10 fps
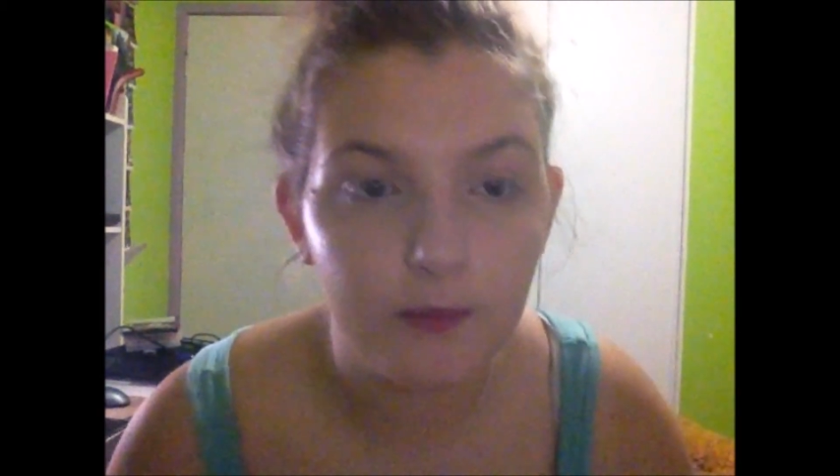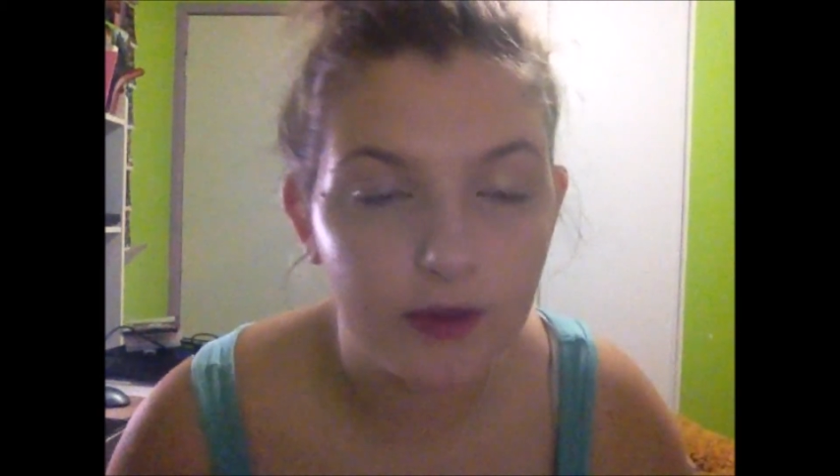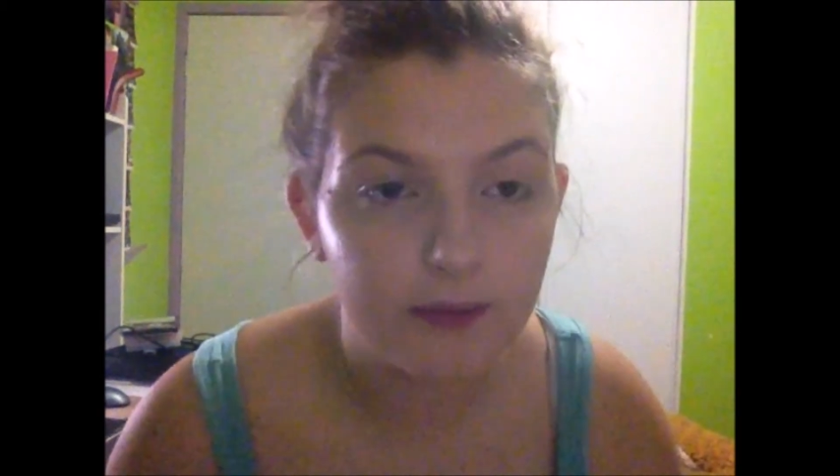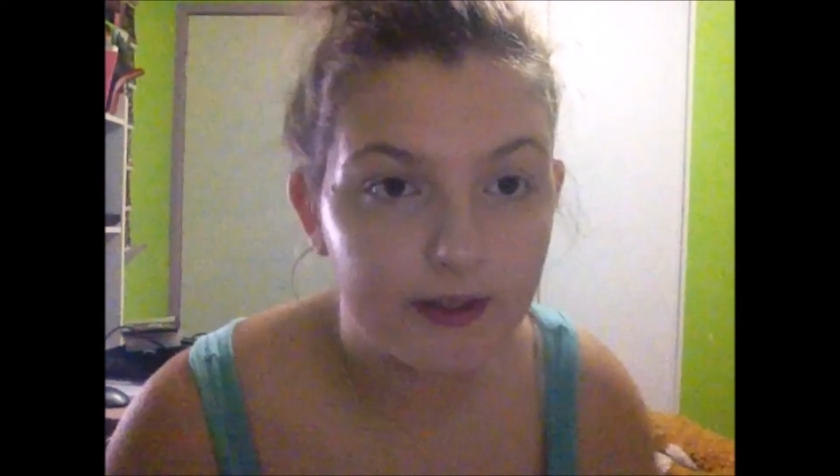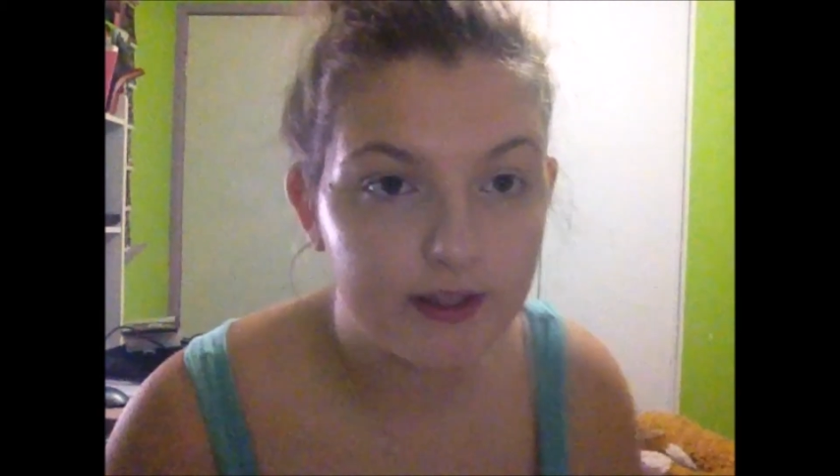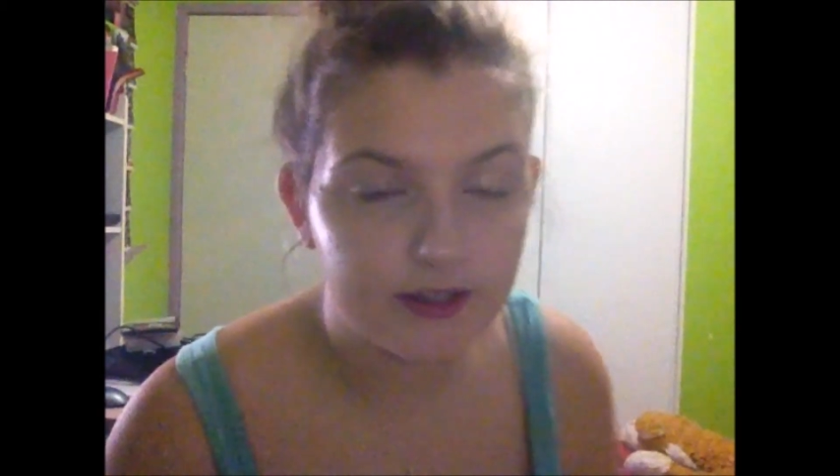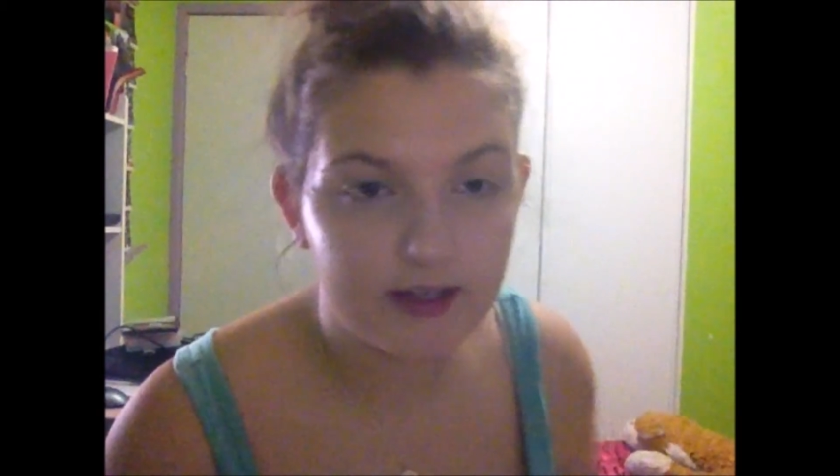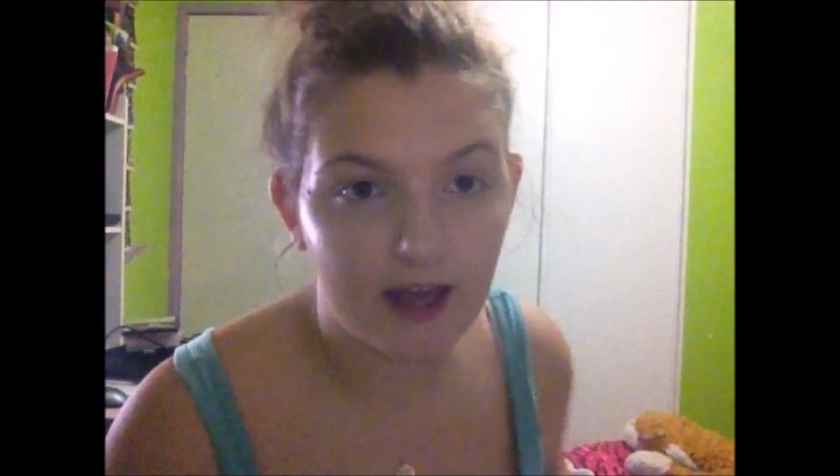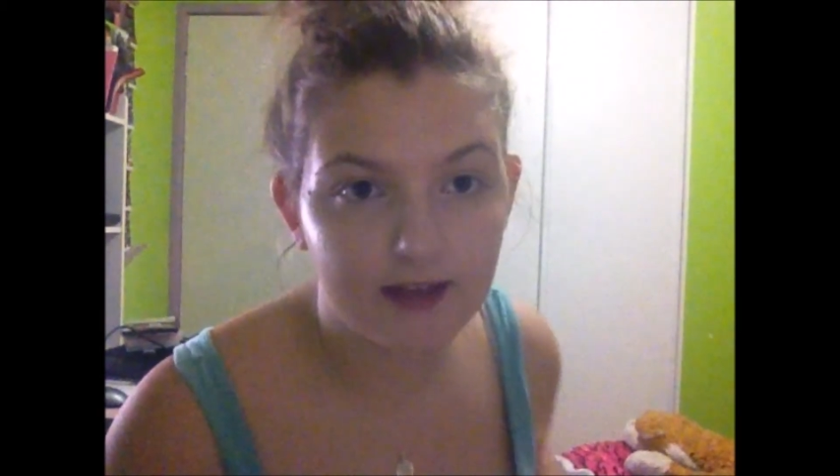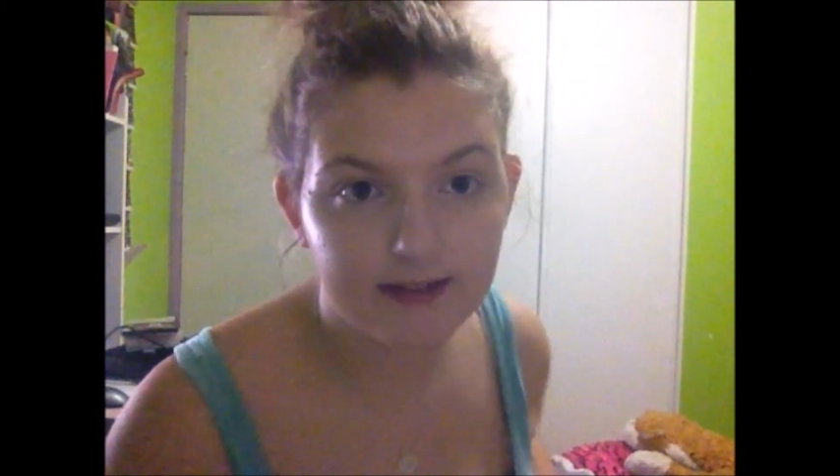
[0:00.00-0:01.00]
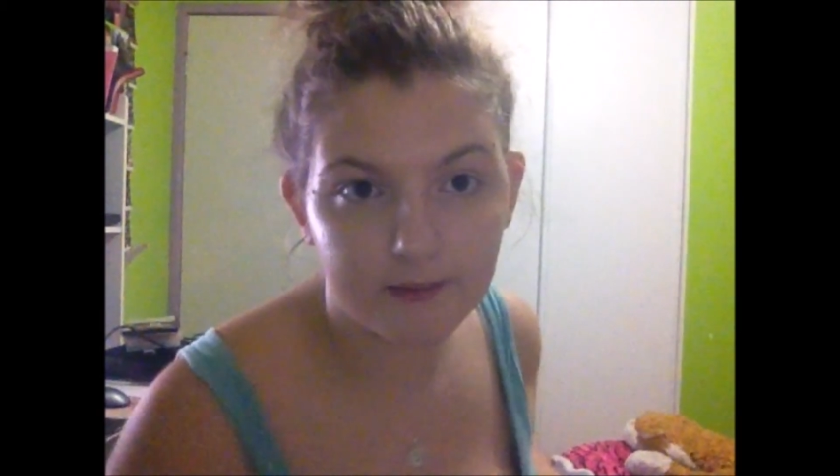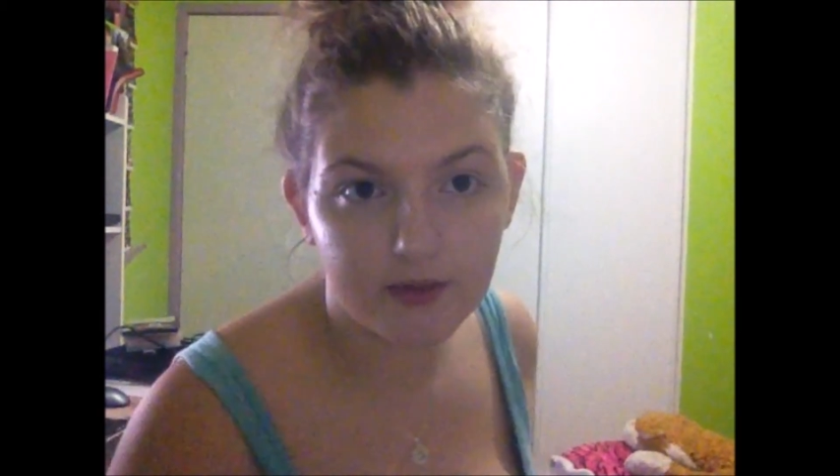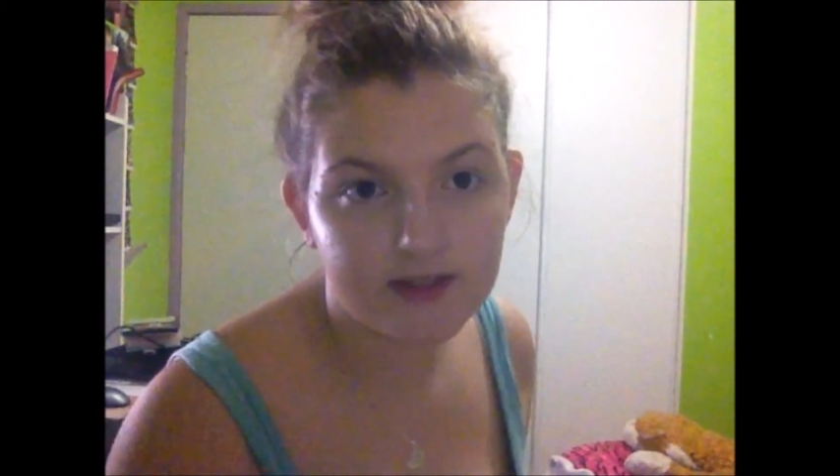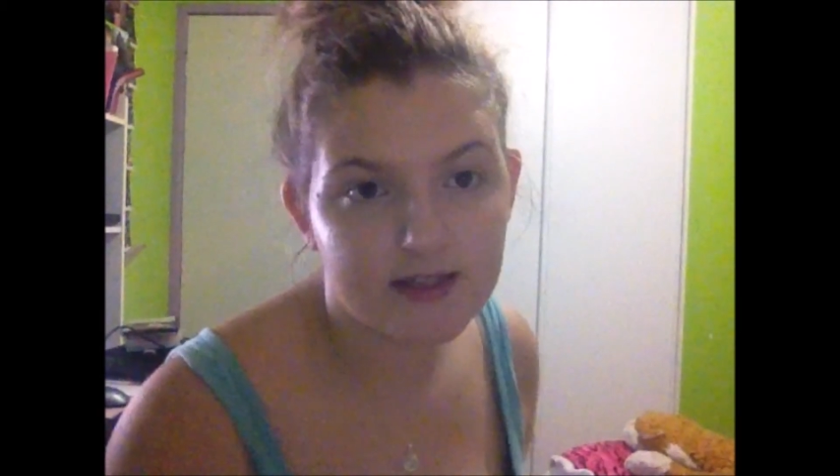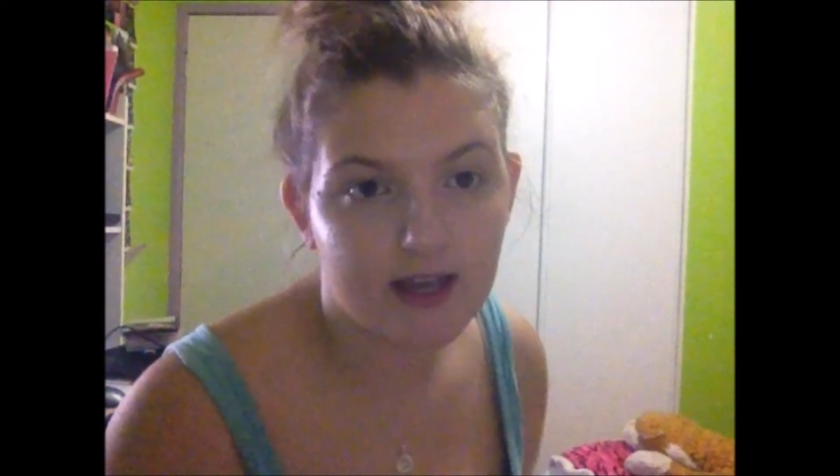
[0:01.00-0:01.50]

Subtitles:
what I'm going to do now is I'm going to